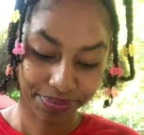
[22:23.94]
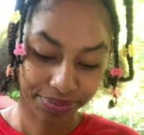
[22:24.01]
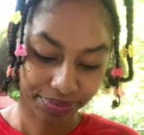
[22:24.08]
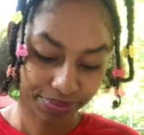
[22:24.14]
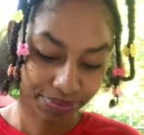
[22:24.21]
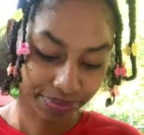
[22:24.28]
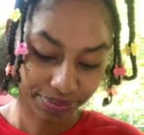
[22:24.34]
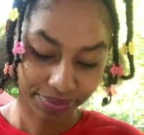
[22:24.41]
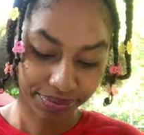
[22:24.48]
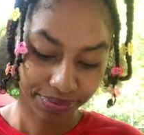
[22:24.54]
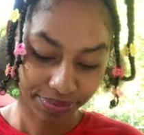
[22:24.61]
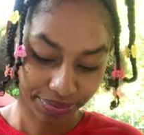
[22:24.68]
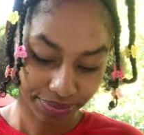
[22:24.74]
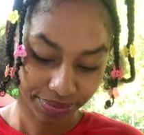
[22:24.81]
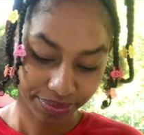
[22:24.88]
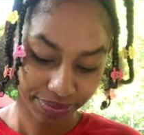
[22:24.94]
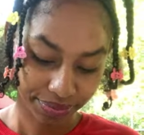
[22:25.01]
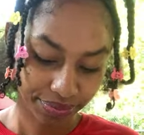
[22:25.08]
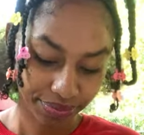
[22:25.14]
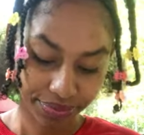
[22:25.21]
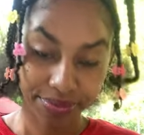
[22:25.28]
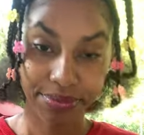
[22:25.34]

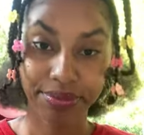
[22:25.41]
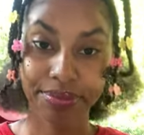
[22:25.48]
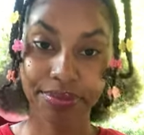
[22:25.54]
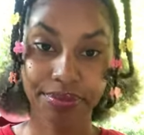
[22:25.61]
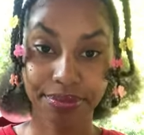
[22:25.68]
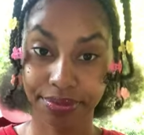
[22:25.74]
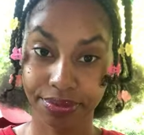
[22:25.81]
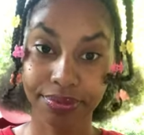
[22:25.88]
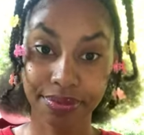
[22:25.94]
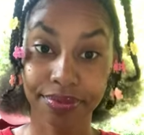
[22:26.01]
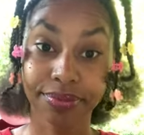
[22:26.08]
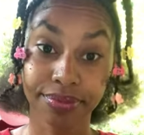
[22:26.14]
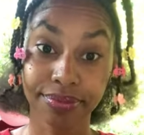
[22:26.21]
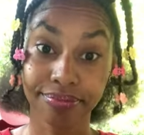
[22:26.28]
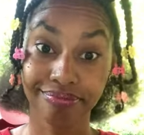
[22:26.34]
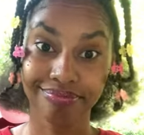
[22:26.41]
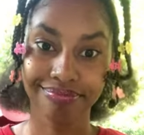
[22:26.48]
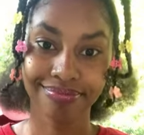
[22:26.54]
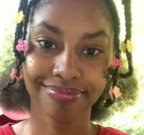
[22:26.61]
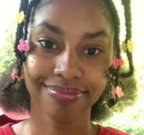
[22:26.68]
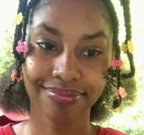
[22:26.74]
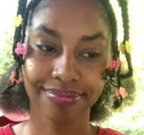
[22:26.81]

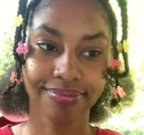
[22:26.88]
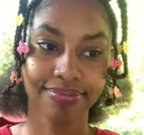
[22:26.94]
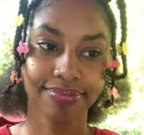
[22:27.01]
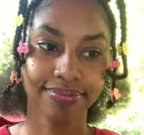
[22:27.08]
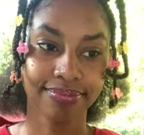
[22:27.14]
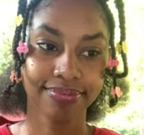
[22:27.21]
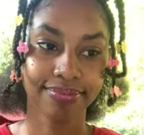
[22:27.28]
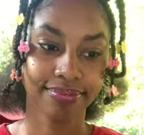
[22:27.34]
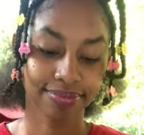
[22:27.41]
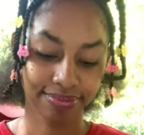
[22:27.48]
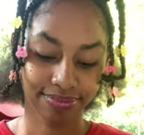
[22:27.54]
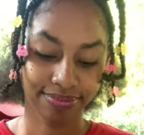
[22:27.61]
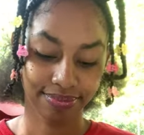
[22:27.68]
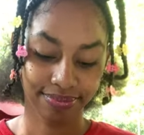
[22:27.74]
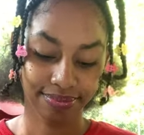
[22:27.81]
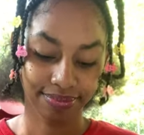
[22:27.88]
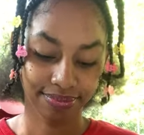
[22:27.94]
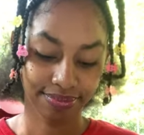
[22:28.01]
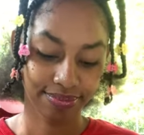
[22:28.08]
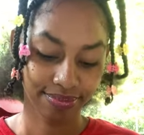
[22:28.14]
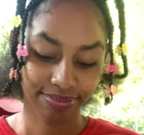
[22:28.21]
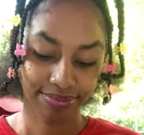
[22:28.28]

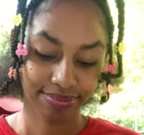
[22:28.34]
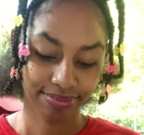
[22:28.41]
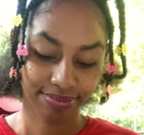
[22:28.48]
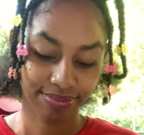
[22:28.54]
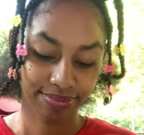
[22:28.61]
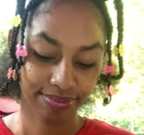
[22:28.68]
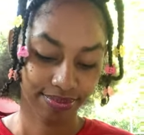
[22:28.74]
(silence)